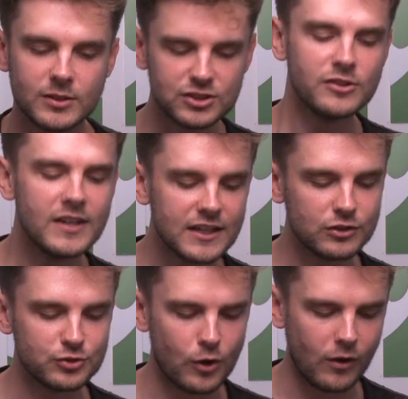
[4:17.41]
So it's a unique
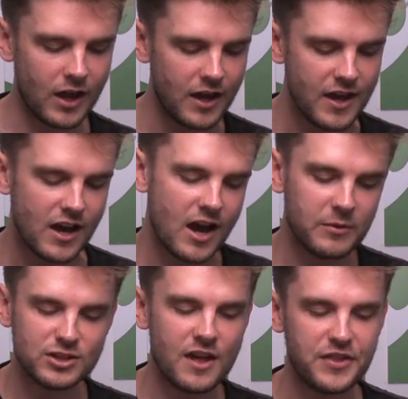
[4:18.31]
controller, uh,
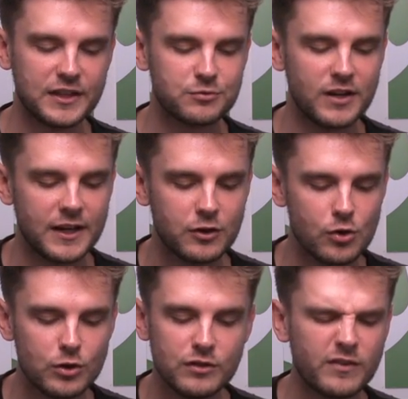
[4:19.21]
which I think is really
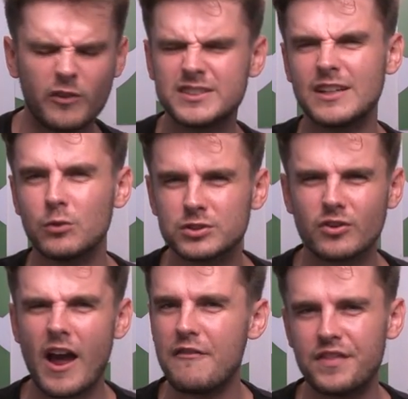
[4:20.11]
cool. You've obviously also
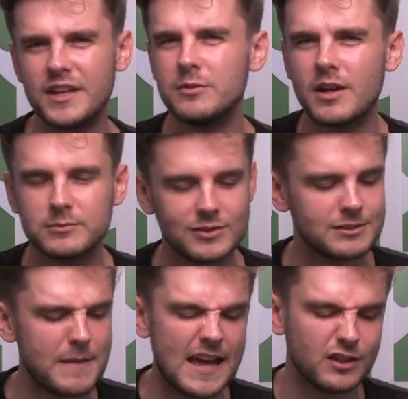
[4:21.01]
got everything you'd come to
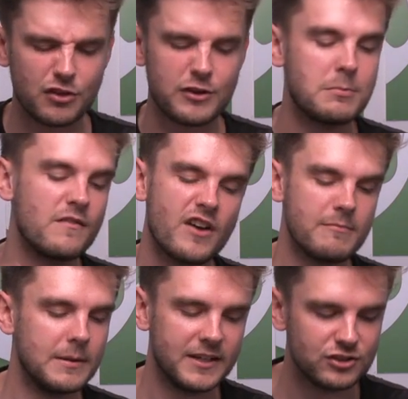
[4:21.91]
expect, your
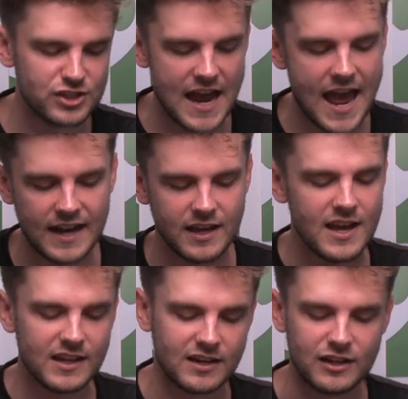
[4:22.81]
3.5 millimeter jack,
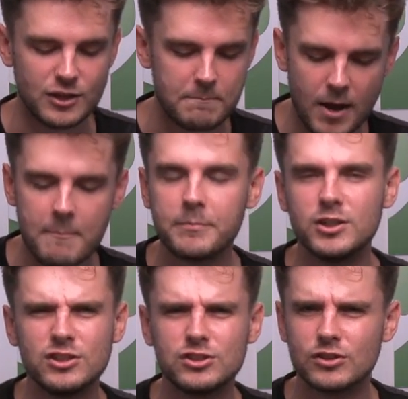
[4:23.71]
kind of your
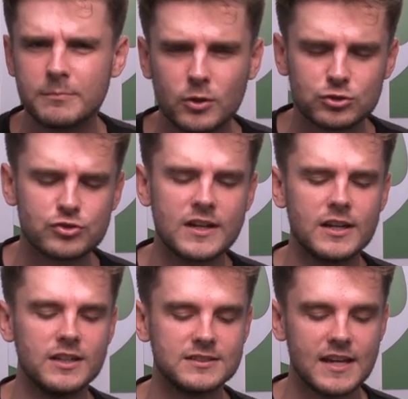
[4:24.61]
bumpers, your impulse
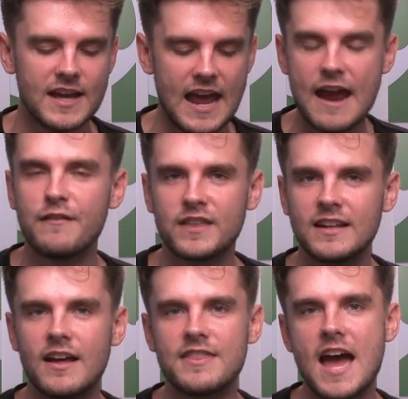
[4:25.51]
triggers,
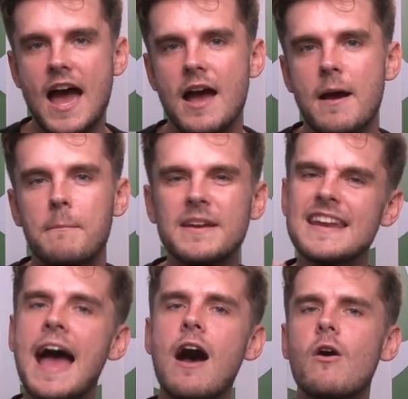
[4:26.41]
everything like that. But
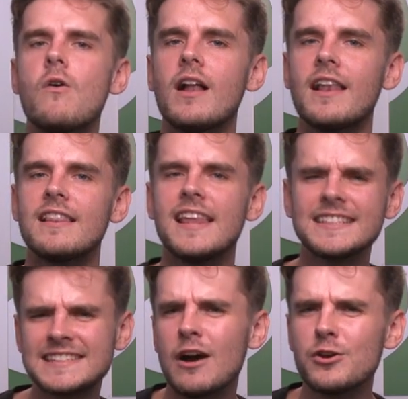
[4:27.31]
now,
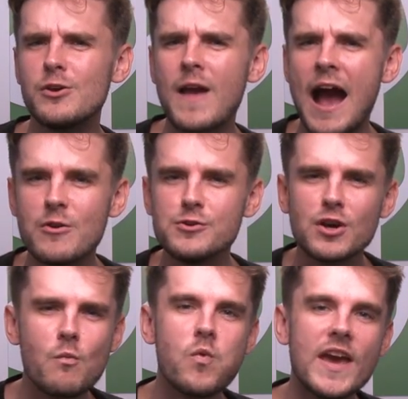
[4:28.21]
let's tell you how you
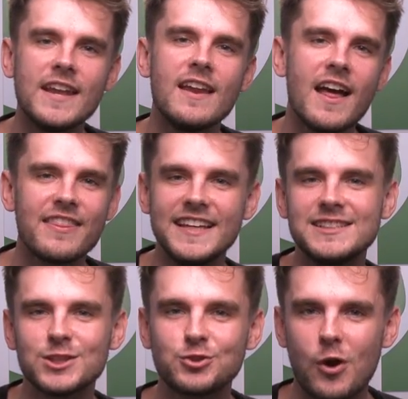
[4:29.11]
can win
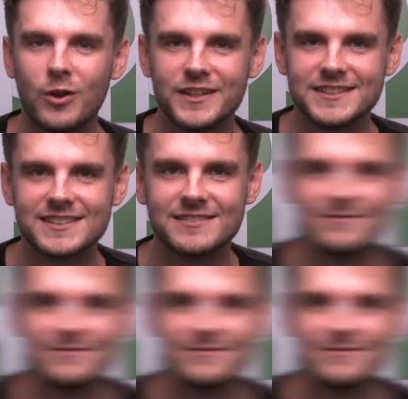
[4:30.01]
these controllers.